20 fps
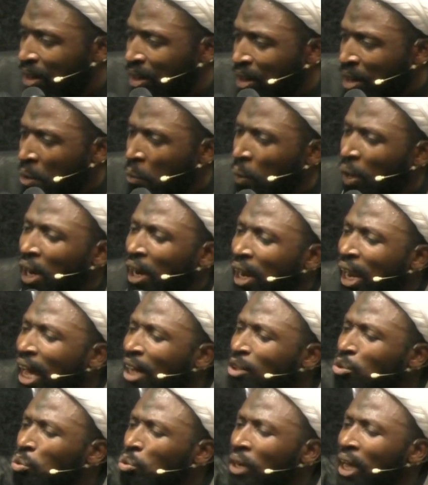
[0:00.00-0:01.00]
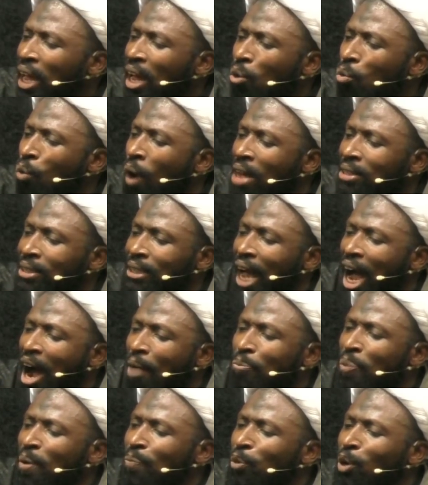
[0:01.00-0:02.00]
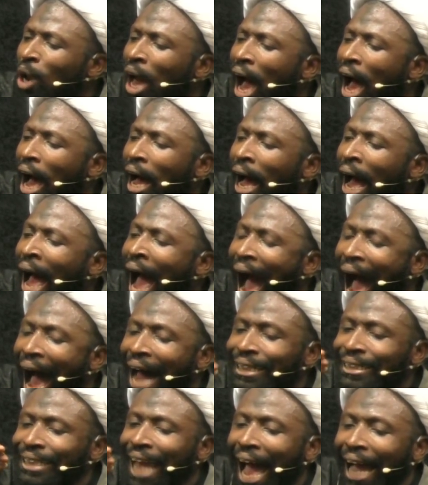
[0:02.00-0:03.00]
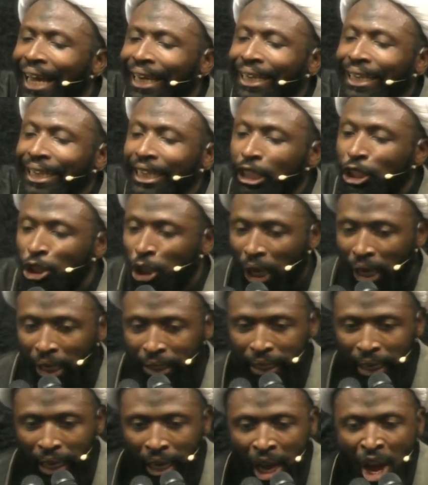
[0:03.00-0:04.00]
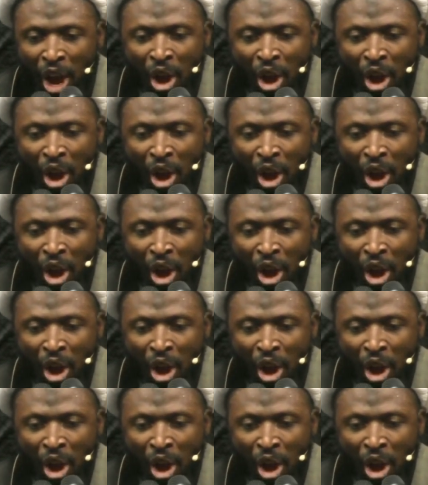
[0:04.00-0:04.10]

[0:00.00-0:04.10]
Wallah, today WhatsApp people are attacking each other.